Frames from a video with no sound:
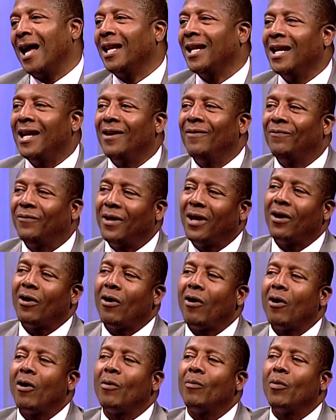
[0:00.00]
if they
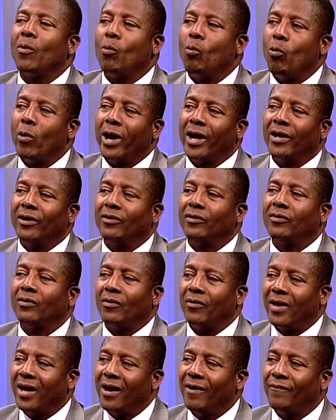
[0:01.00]
are, but when. So
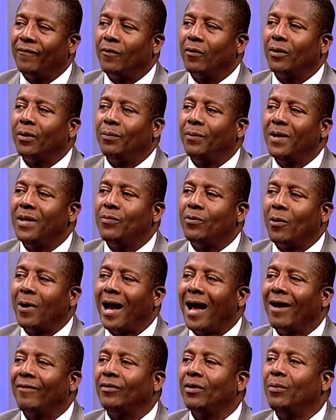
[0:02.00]
therefore, the people
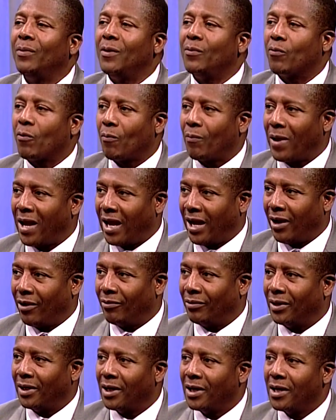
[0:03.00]
have to be
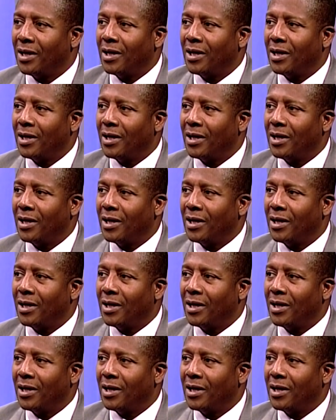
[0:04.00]
prepared.